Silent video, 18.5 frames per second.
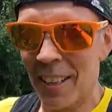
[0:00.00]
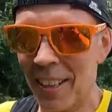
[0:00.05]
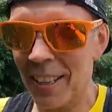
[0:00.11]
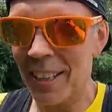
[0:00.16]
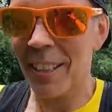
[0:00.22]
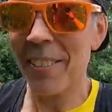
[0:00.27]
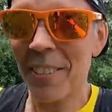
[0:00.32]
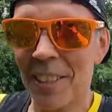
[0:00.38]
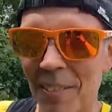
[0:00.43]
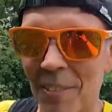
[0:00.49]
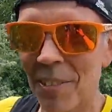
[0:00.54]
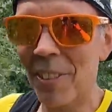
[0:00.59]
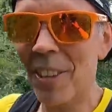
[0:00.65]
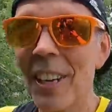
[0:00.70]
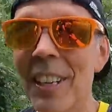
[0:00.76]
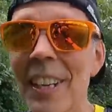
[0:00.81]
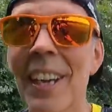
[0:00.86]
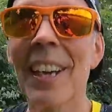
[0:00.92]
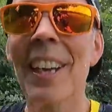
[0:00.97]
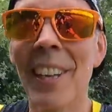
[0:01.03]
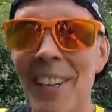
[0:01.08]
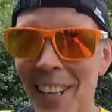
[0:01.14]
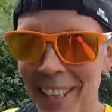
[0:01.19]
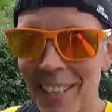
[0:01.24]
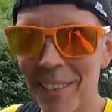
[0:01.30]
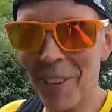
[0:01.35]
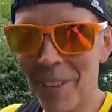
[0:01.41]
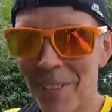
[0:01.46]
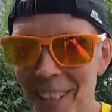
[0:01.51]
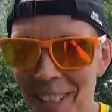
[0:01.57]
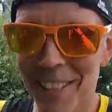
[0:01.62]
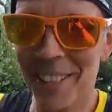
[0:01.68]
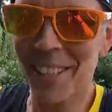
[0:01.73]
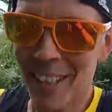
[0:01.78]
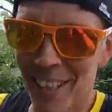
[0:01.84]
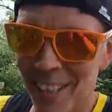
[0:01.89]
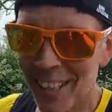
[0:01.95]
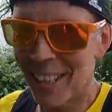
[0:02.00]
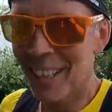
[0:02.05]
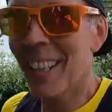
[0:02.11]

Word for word: Liga is in front. Thank you very much.